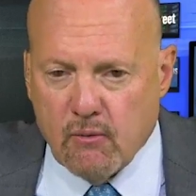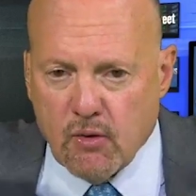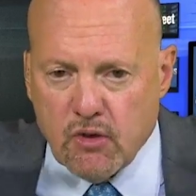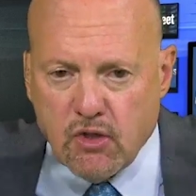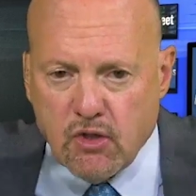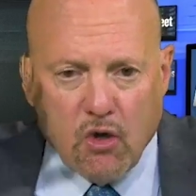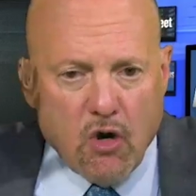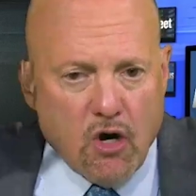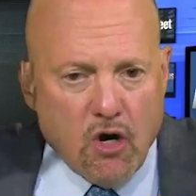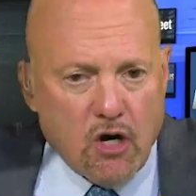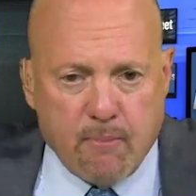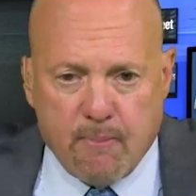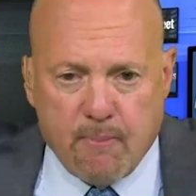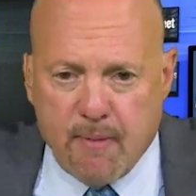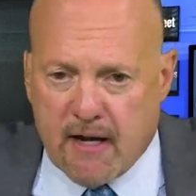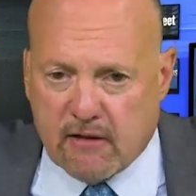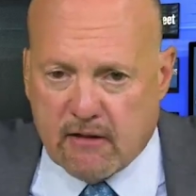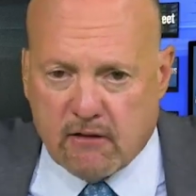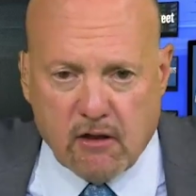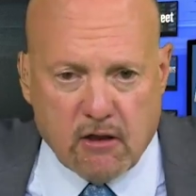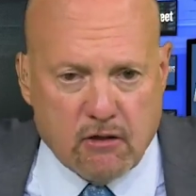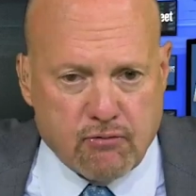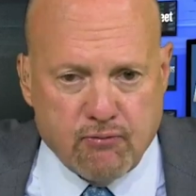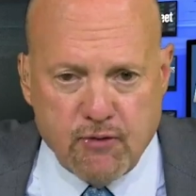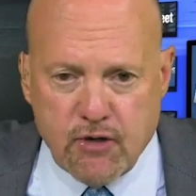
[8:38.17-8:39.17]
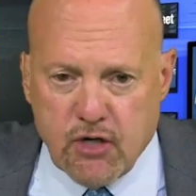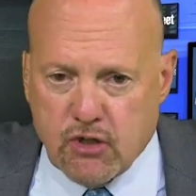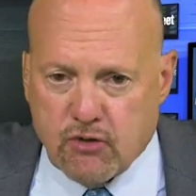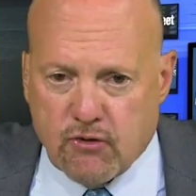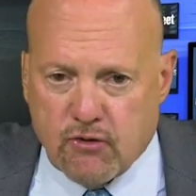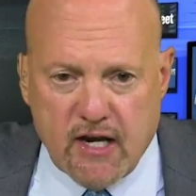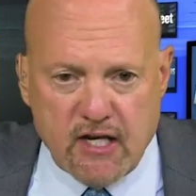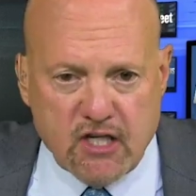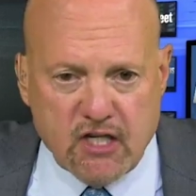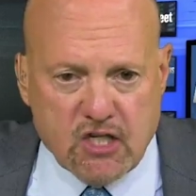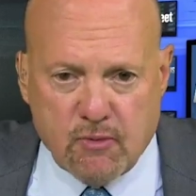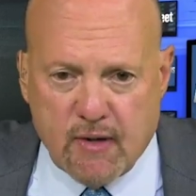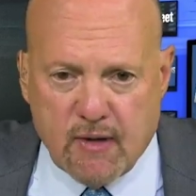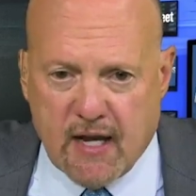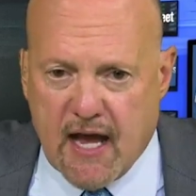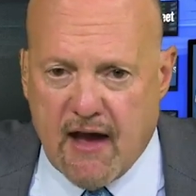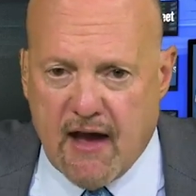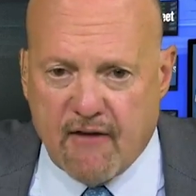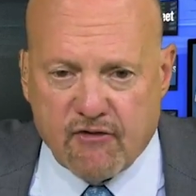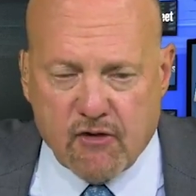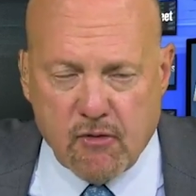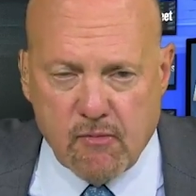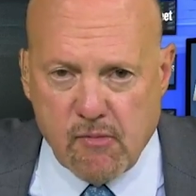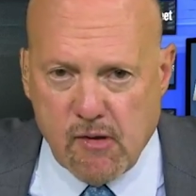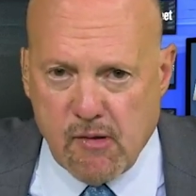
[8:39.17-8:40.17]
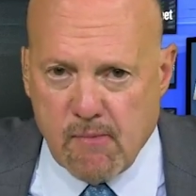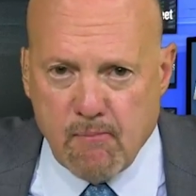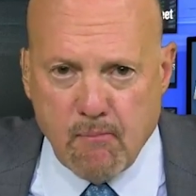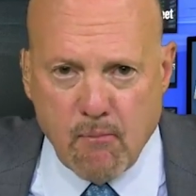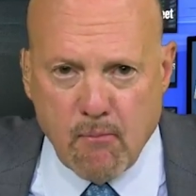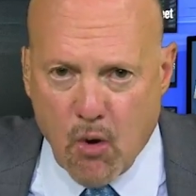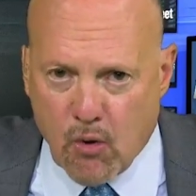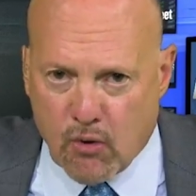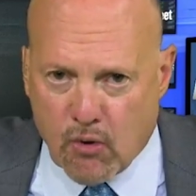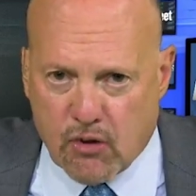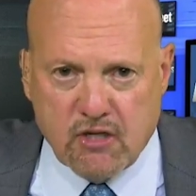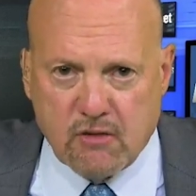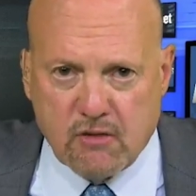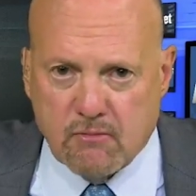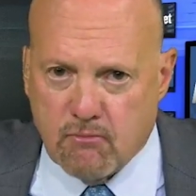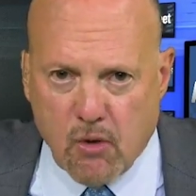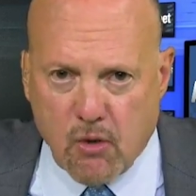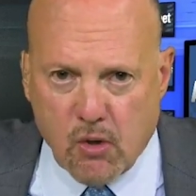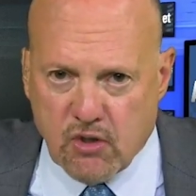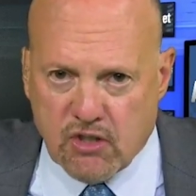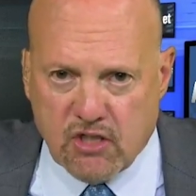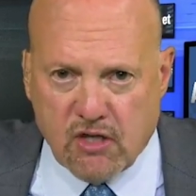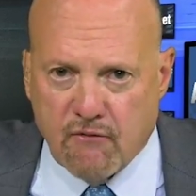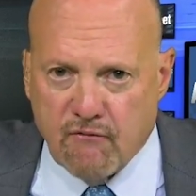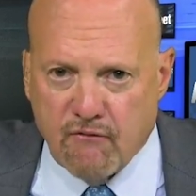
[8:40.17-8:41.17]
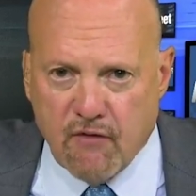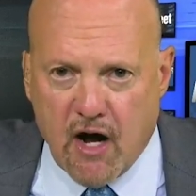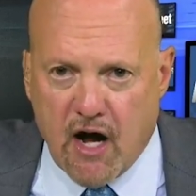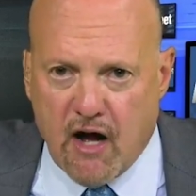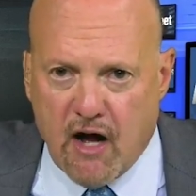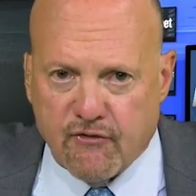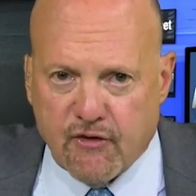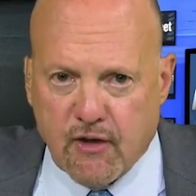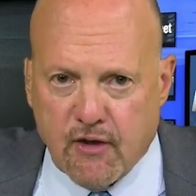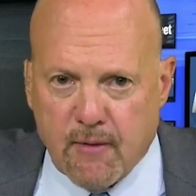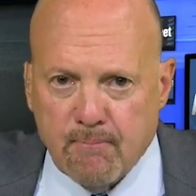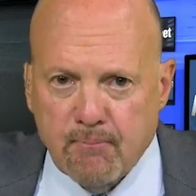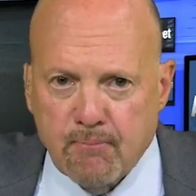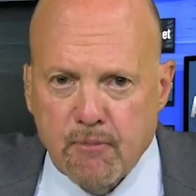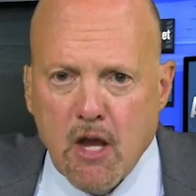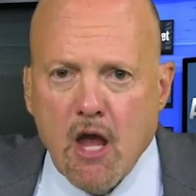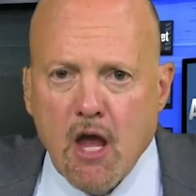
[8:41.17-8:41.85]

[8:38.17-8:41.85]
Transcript: We'll talk about the three trends that we have to be most involved in.